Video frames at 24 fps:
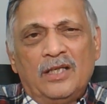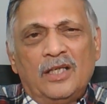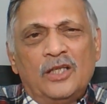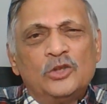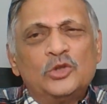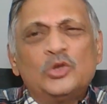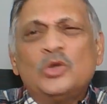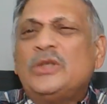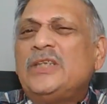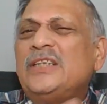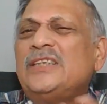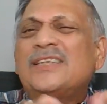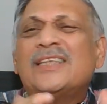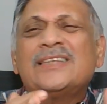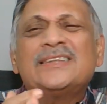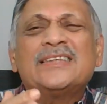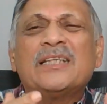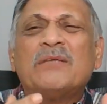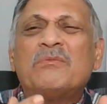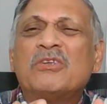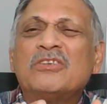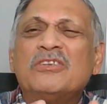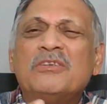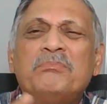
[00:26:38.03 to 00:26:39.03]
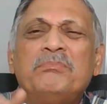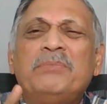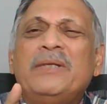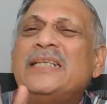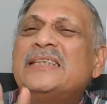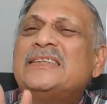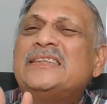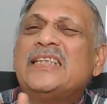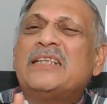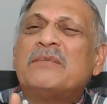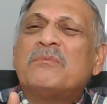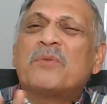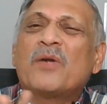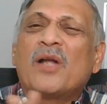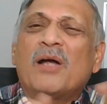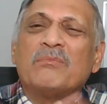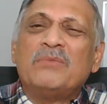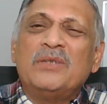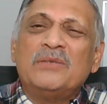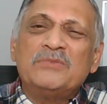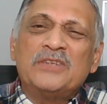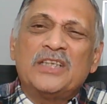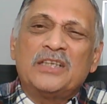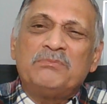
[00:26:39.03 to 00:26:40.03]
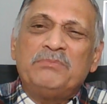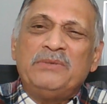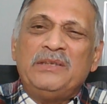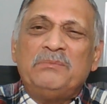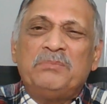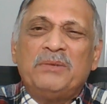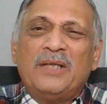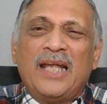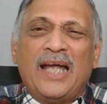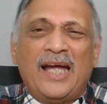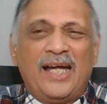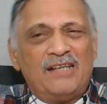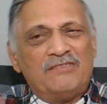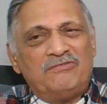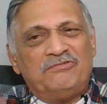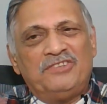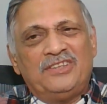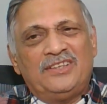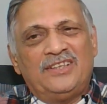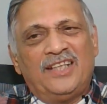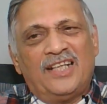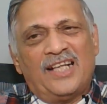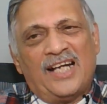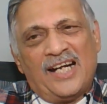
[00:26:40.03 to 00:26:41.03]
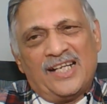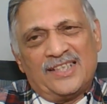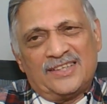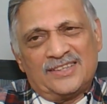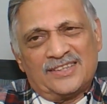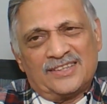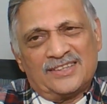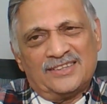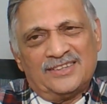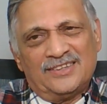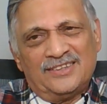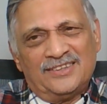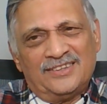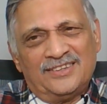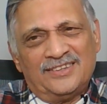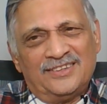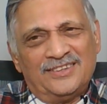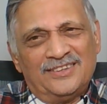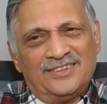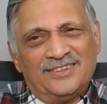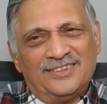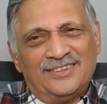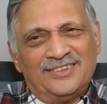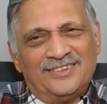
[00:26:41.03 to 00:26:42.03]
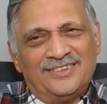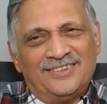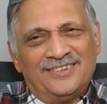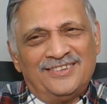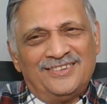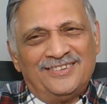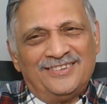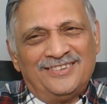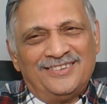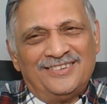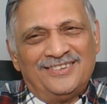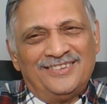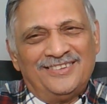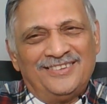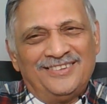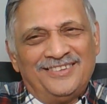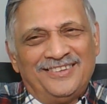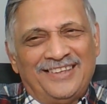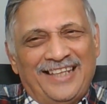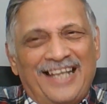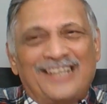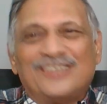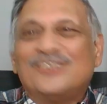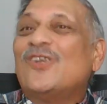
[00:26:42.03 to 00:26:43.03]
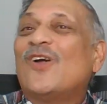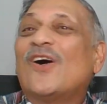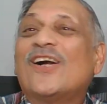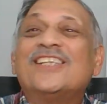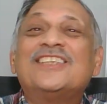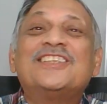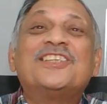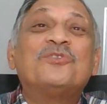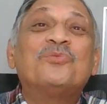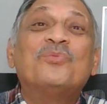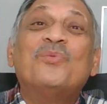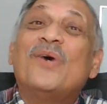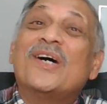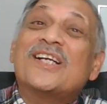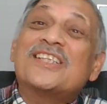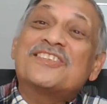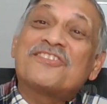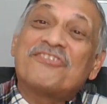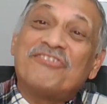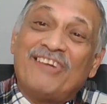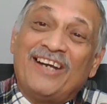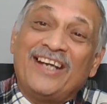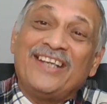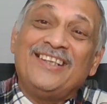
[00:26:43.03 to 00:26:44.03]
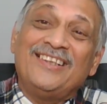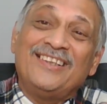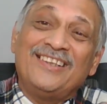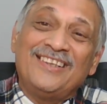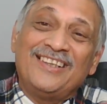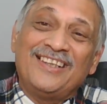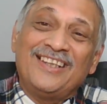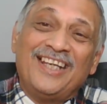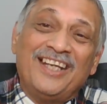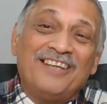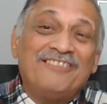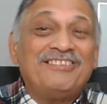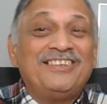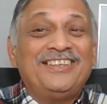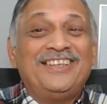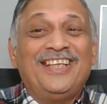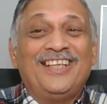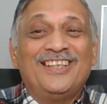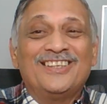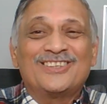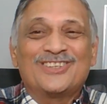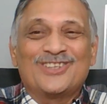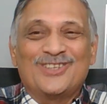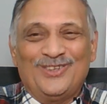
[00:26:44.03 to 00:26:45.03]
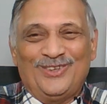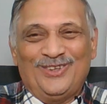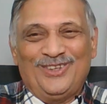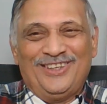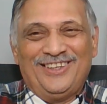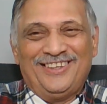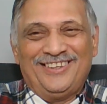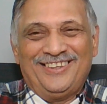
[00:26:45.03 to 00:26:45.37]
So these are some of the basic problems that people have with their hearts. As long as it works fine, everything is good.